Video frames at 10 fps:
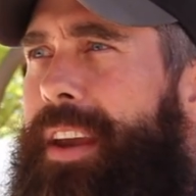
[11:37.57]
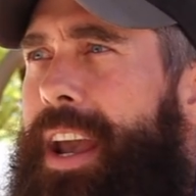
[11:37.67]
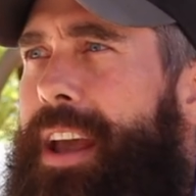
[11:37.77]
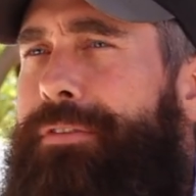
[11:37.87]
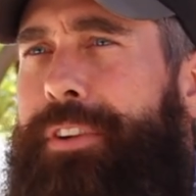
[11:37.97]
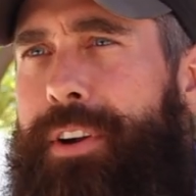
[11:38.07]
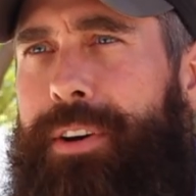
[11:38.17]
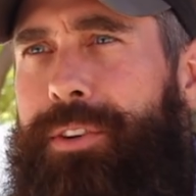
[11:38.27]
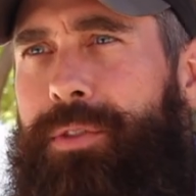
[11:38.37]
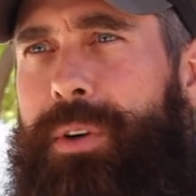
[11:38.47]
And for
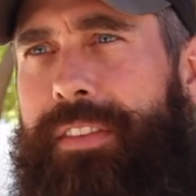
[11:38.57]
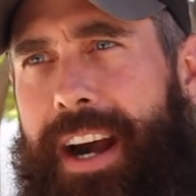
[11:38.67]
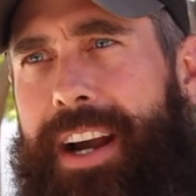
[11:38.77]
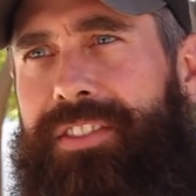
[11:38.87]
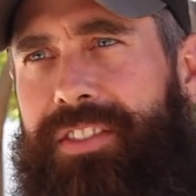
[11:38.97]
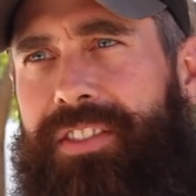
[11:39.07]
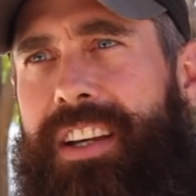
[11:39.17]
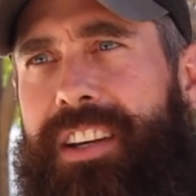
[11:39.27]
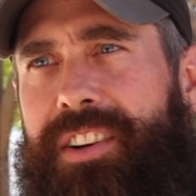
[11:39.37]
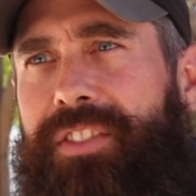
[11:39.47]
those who have the eyes to see
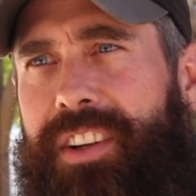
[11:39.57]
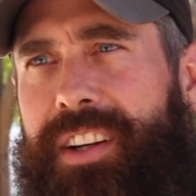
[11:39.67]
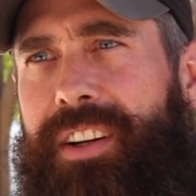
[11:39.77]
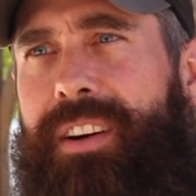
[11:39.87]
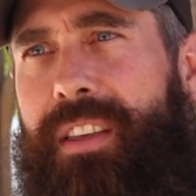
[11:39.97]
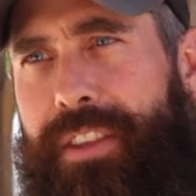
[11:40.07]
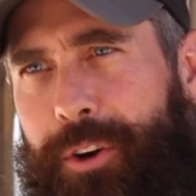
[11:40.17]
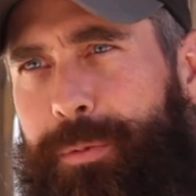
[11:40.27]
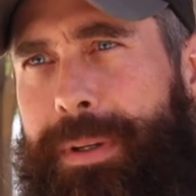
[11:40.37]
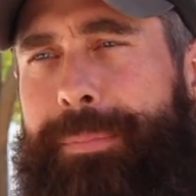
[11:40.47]
and ears to hear,
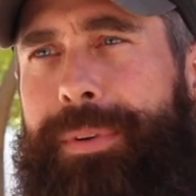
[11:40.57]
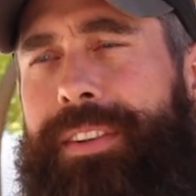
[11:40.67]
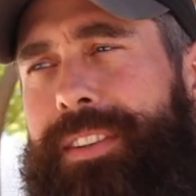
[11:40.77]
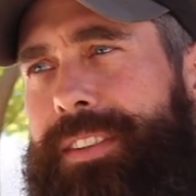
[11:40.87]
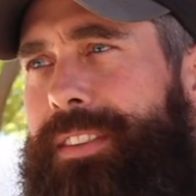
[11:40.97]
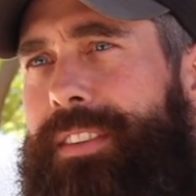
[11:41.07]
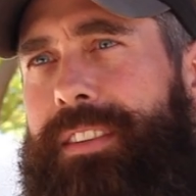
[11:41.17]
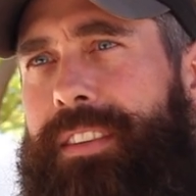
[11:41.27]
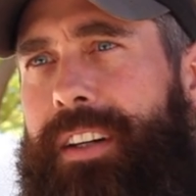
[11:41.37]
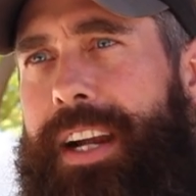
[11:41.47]
those people
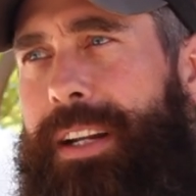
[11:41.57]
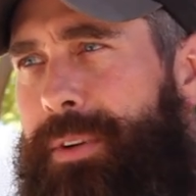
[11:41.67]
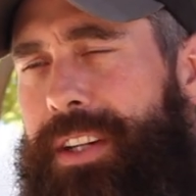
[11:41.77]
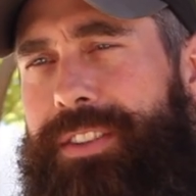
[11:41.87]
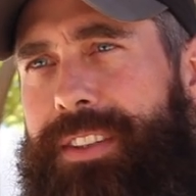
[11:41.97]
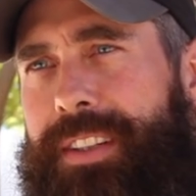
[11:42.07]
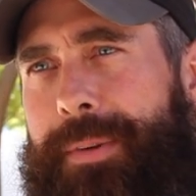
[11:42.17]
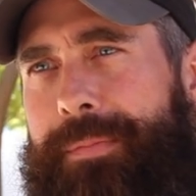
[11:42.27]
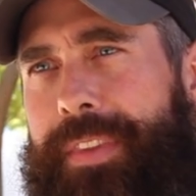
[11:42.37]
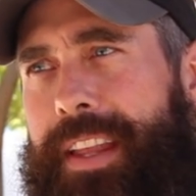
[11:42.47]
I can reach.
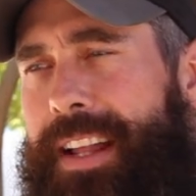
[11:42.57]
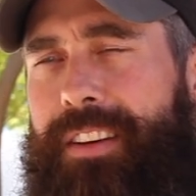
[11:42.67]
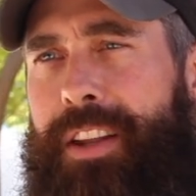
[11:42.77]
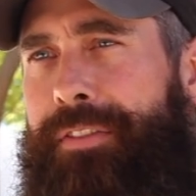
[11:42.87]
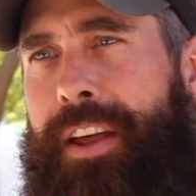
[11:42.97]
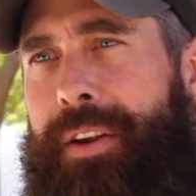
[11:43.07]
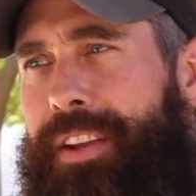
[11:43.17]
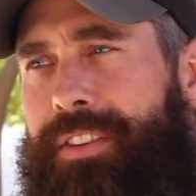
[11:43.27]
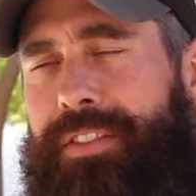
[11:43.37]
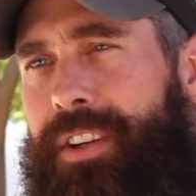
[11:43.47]
And that's all the Father
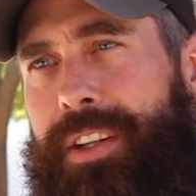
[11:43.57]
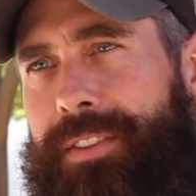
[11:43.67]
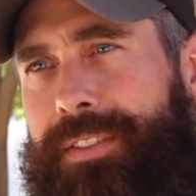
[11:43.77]
asks us to do.